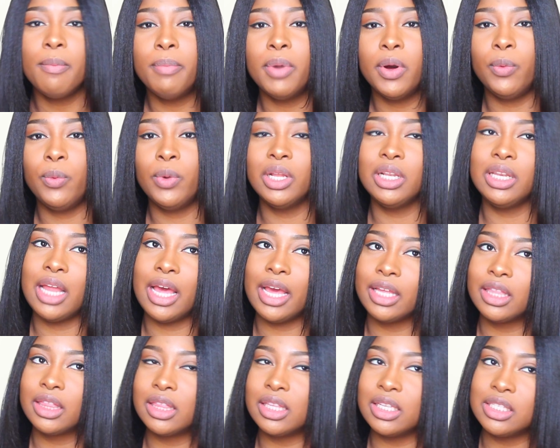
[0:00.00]
but with
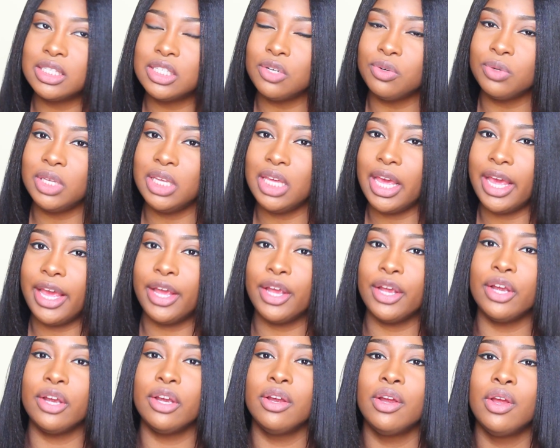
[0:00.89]
like the silky
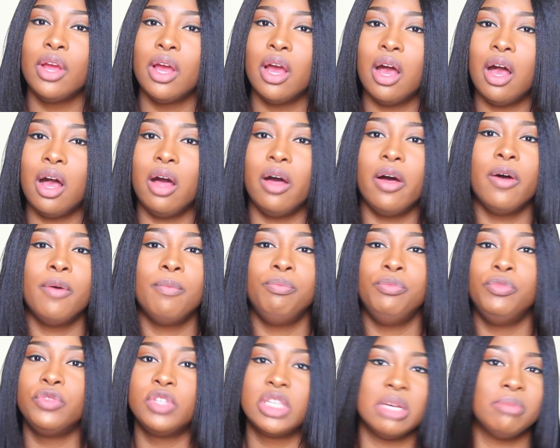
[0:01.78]
hair,
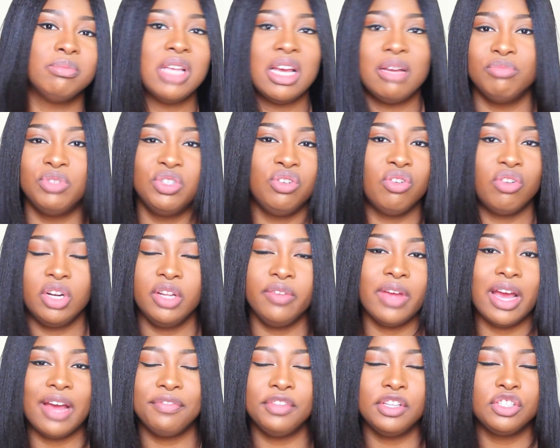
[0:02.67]
sometimes you don't
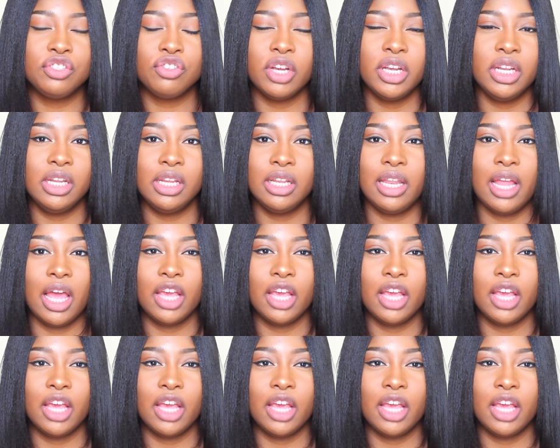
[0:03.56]
even have to straighten it.